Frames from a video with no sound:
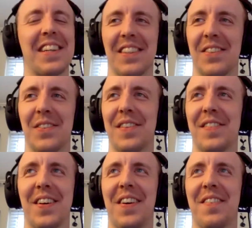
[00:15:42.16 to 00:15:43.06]
um,
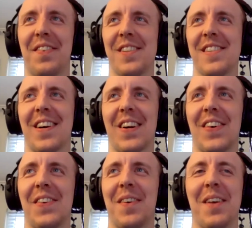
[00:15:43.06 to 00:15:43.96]
we've gone full
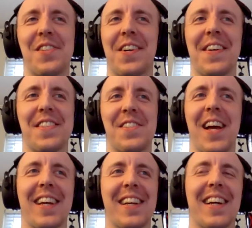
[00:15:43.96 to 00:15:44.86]
circle, but I'm sure it's
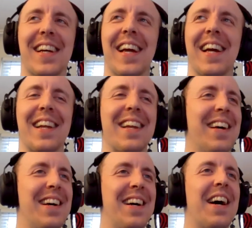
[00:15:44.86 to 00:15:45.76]
Czechia again.
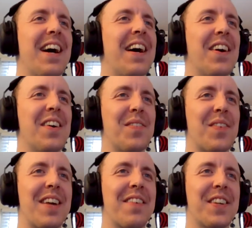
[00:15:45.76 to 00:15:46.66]
Um,
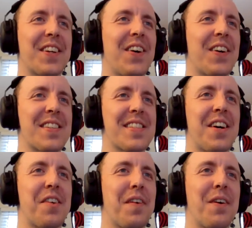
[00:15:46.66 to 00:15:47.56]
whatever you call
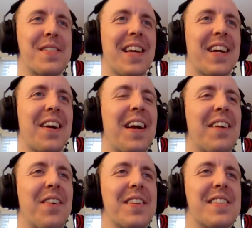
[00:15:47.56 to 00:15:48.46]
yourself, I was like, all
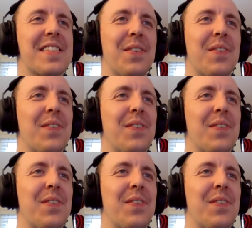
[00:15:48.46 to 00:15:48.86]
right, what's